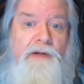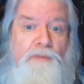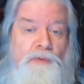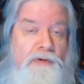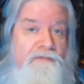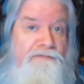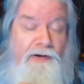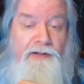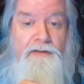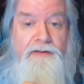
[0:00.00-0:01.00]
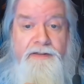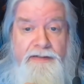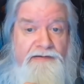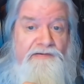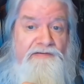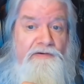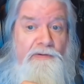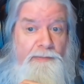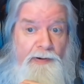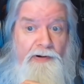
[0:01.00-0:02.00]
were a vitally
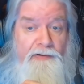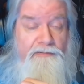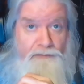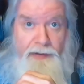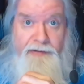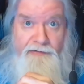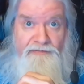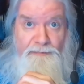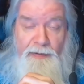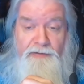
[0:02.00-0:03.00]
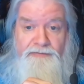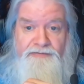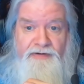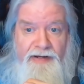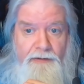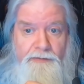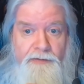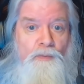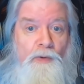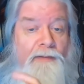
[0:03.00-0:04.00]
necessary part of writing spells down.
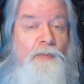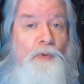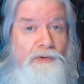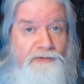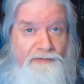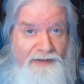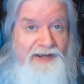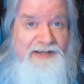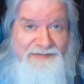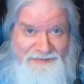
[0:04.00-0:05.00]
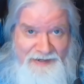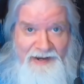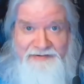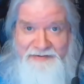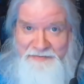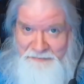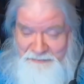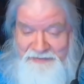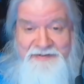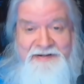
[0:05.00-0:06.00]
One more delaying tactic
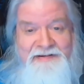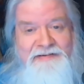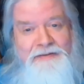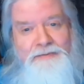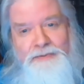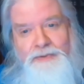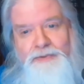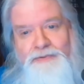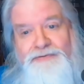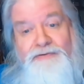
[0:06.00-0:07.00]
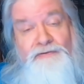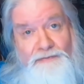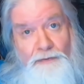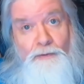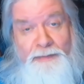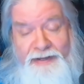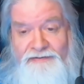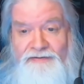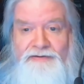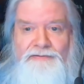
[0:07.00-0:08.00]
written into the rules to slow
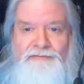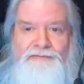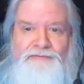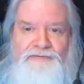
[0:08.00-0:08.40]
magic users